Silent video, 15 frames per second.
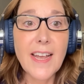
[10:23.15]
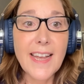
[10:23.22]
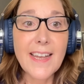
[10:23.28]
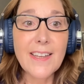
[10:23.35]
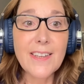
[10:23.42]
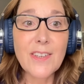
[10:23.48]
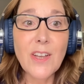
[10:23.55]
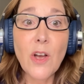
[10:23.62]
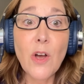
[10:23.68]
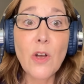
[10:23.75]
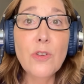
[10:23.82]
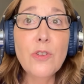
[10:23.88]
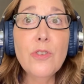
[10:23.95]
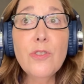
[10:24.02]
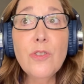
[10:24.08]
is
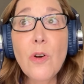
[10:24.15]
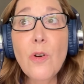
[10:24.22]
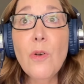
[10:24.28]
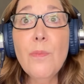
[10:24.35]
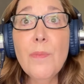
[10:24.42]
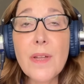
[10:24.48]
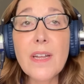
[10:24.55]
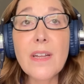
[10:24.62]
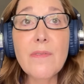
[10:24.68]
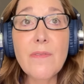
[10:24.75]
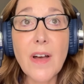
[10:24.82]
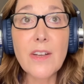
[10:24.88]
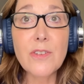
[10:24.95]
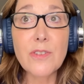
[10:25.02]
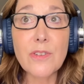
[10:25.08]
so many
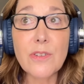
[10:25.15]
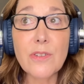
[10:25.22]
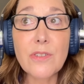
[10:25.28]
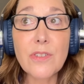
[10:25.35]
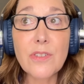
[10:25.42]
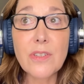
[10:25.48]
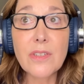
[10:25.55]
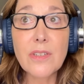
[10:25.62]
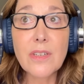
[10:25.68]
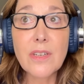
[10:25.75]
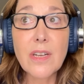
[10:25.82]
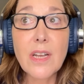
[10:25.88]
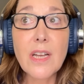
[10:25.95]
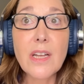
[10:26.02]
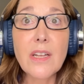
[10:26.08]
advisors
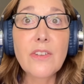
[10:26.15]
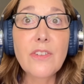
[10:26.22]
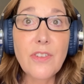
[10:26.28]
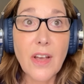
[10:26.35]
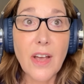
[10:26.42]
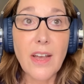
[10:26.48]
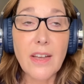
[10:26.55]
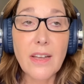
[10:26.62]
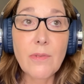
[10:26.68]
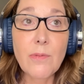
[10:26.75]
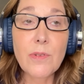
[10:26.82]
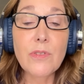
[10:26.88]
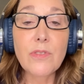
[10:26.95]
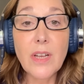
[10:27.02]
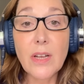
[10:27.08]
say,
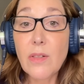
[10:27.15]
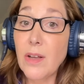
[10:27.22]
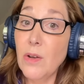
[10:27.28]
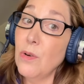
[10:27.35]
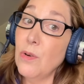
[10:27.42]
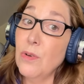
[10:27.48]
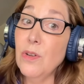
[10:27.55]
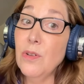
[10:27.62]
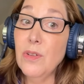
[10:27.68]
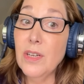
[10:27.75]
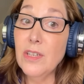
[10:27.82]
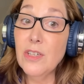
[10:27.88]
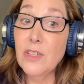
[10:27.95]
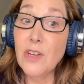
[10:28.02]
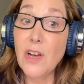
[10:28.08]
when you say, like, who are you
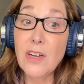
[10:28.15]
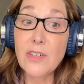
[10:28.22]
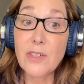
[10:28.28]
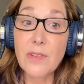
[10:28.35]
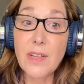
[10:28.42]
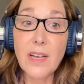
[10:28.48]
looking to talk to?